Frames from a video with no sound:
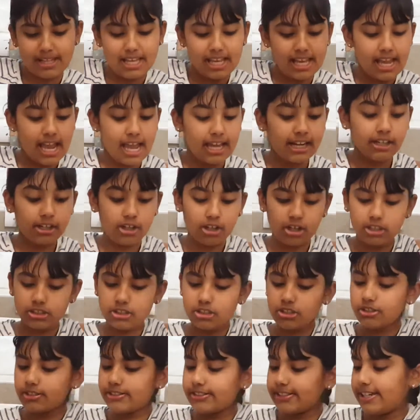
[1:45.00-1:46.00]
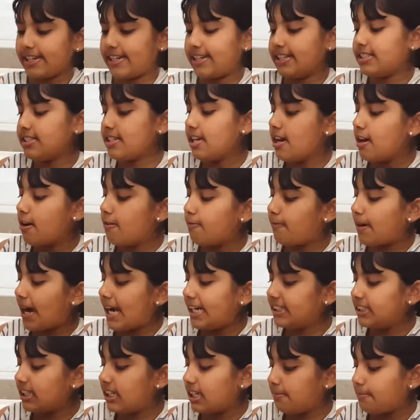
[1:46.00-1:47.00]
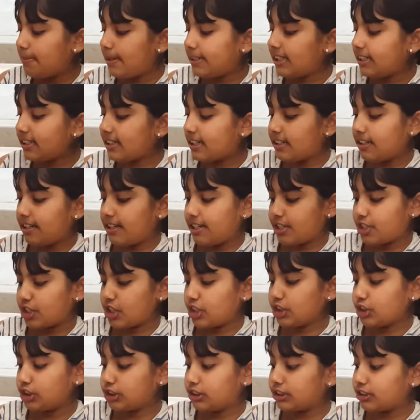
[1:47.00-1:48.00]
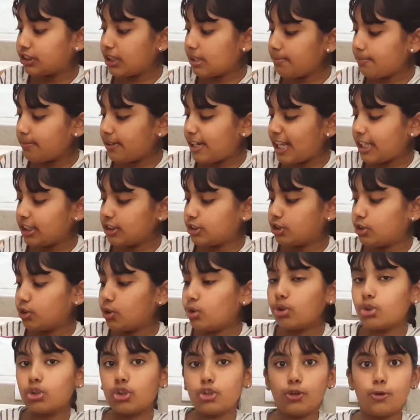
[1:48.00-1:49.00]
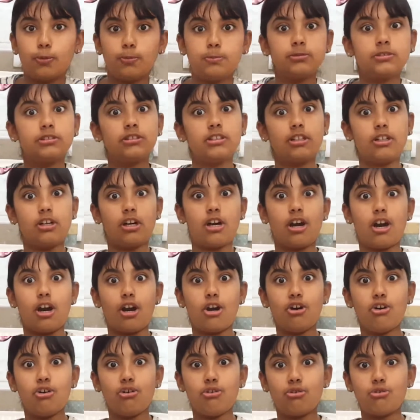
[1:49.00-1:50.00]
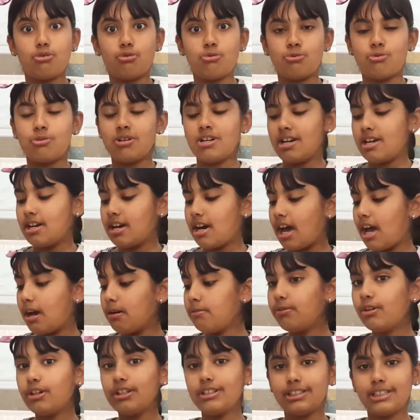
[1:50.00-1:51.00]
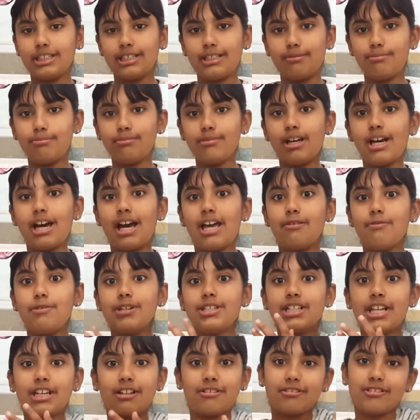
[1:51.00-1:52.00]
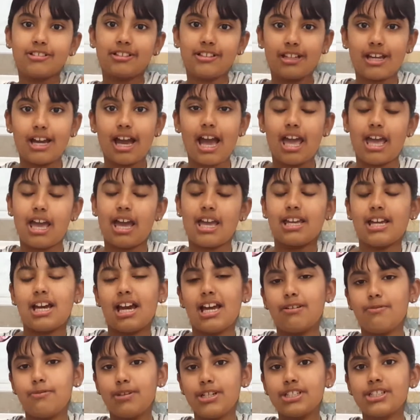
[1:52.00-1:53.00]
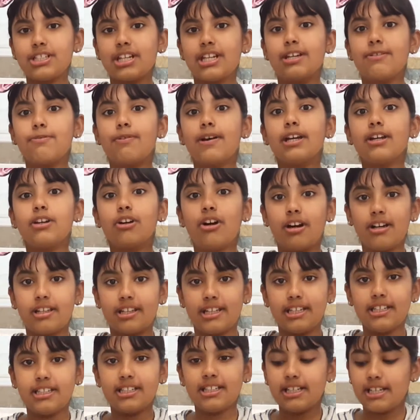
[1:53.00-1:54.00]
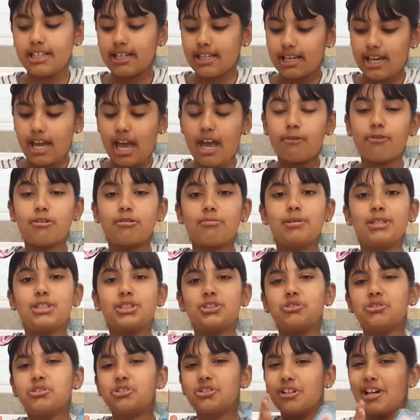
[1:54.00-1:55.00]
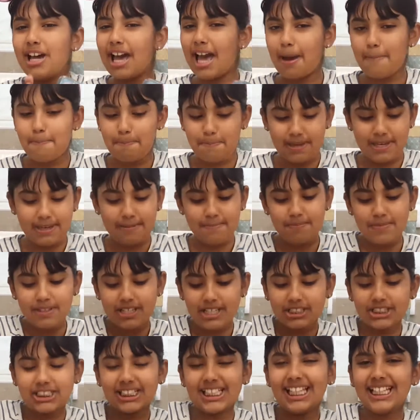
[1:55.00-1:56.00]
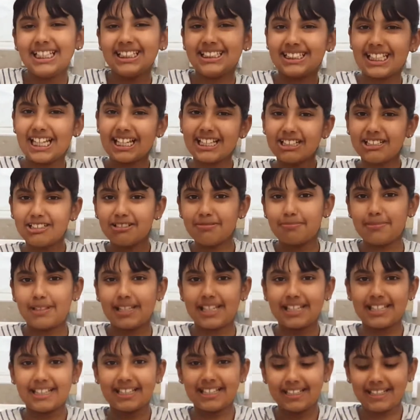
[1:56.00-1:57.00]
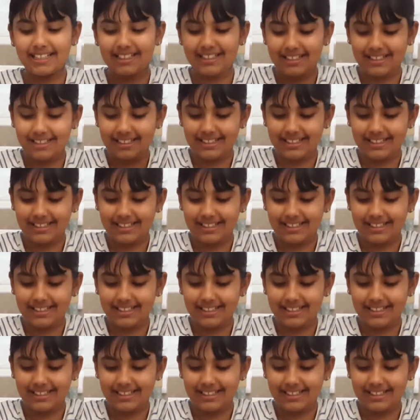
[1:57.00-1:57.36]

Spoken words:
It also says find a limited edition shimmering snow globes. Oh, I want them. I wish if I got it, I would be so happy. So let's start opening.